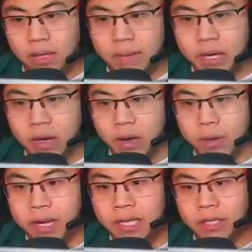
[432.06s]
Let me know
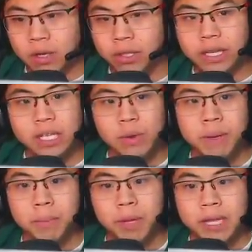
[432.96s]
the next Call of Duty you guys want
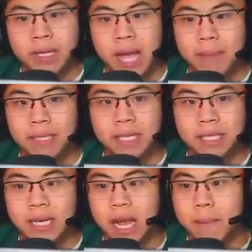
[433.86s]
me to play in the comment
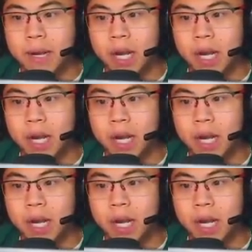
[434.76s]
section down